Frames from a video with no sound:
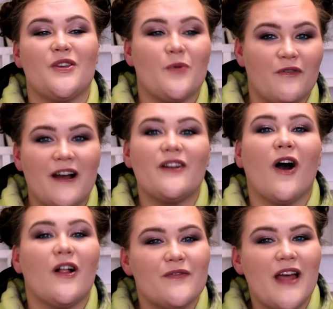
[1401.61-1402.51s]
You will find
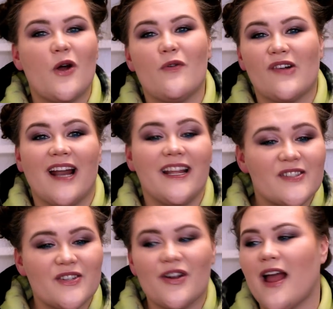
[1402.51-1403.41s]
all of that over on
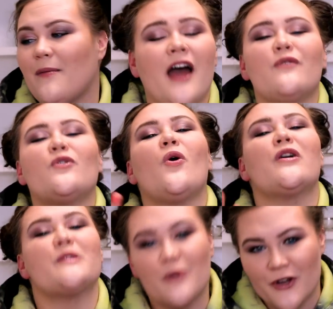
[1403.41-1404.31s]
Instagram. And of
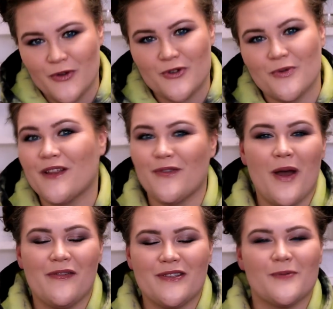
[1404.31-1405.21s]
course, per usual, if you
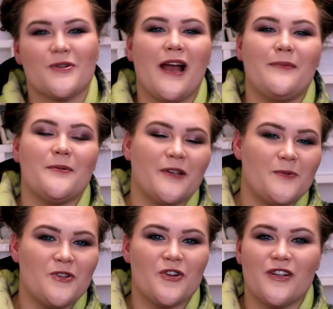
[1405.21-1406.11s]
haven't subscribed, please
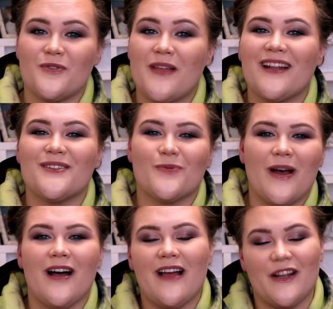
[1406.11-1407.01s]
be sure to do that as well.